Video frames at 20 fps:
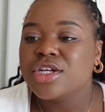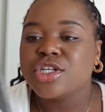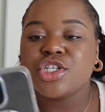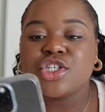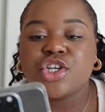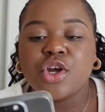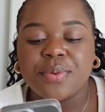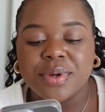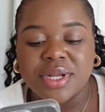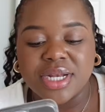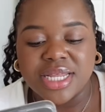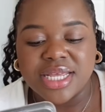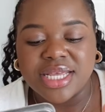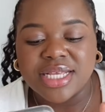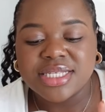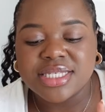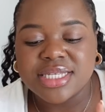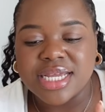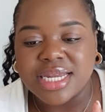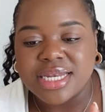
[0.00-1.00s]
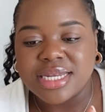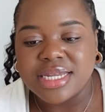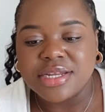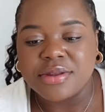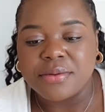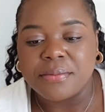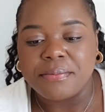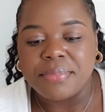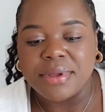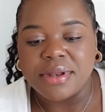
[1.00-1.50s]
shopping list. I
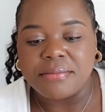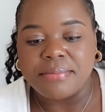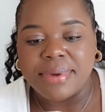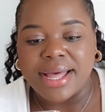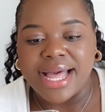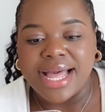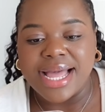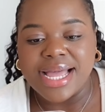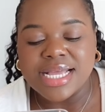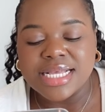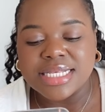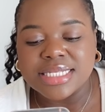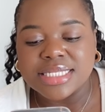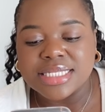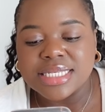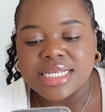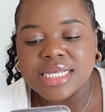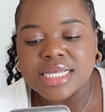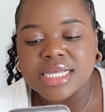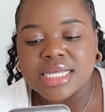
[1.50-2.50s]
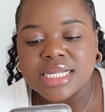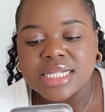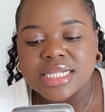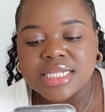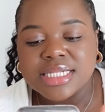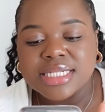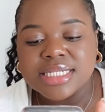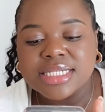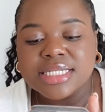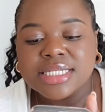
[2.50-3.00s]
need bin bags.
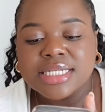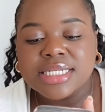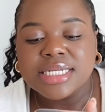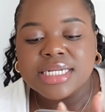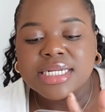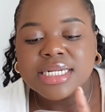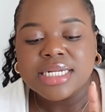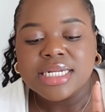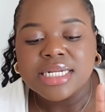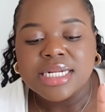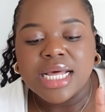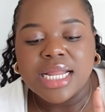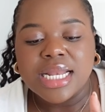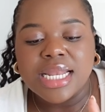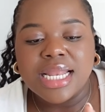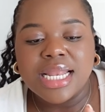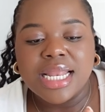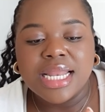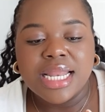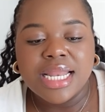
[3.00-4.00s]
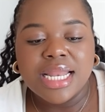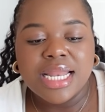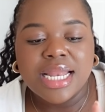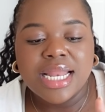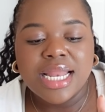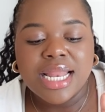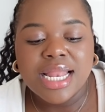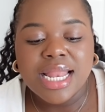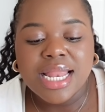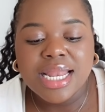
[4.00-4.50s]
La, la, la,
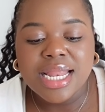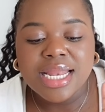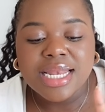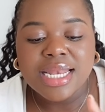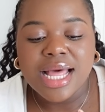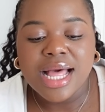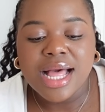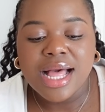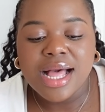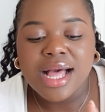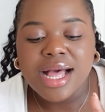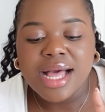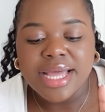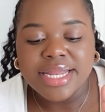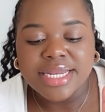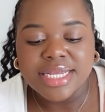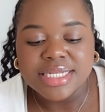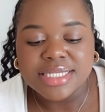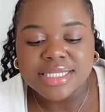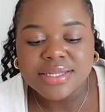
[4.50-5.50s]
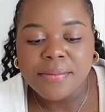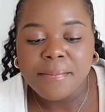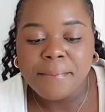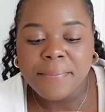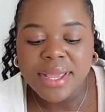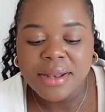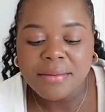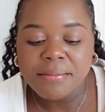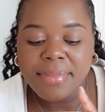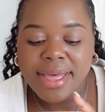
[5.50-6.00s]
la, la. I need some
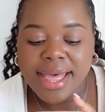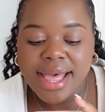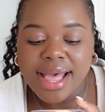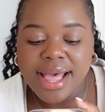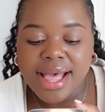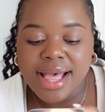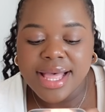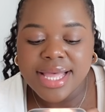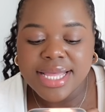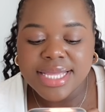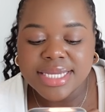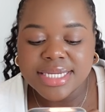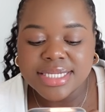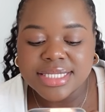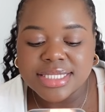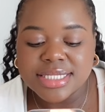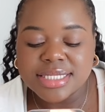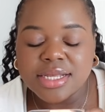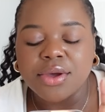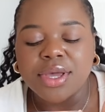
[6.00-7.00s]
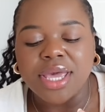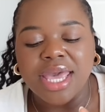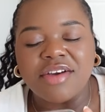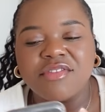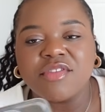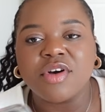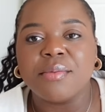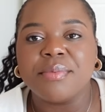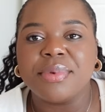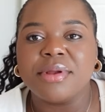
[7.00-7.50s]
bin bags. Okay,
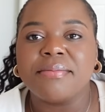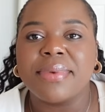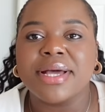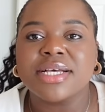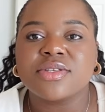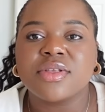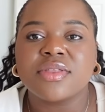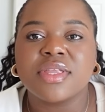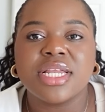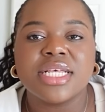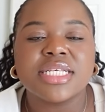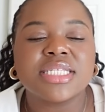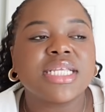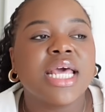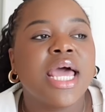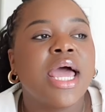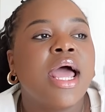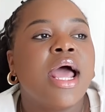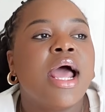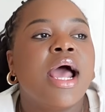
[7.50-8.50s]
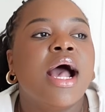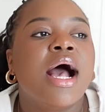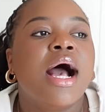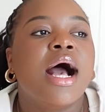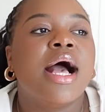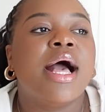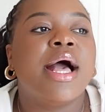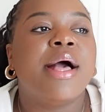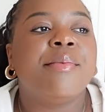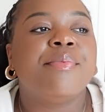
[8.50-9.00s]
I've got bin bags on the list.
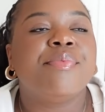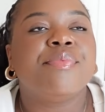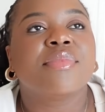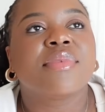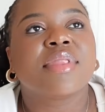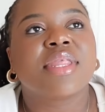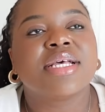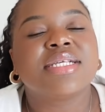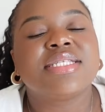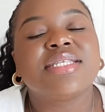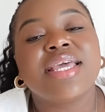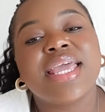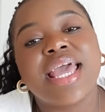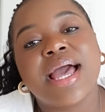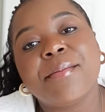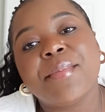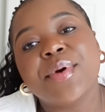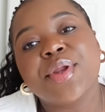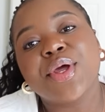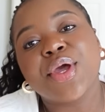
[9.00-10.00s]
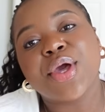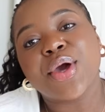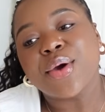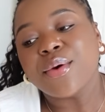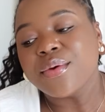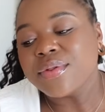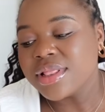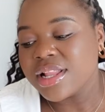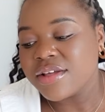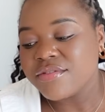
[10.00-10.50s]
So yeah, I'm gonna
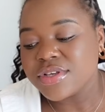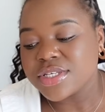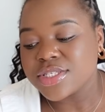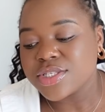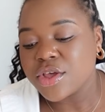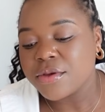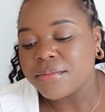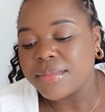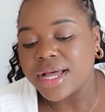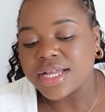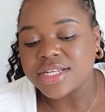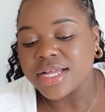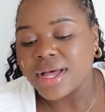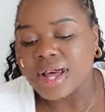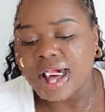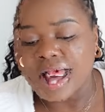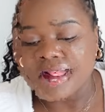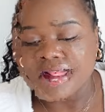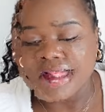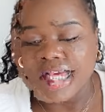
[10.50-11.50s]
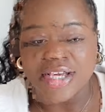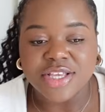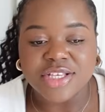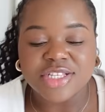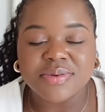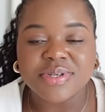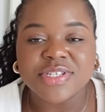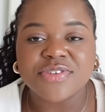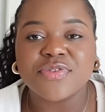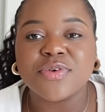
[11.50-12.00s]
go. Love you so much, and thank you
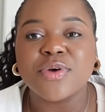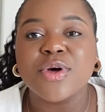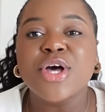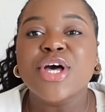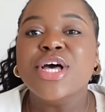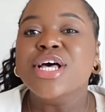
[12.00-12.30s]
so much for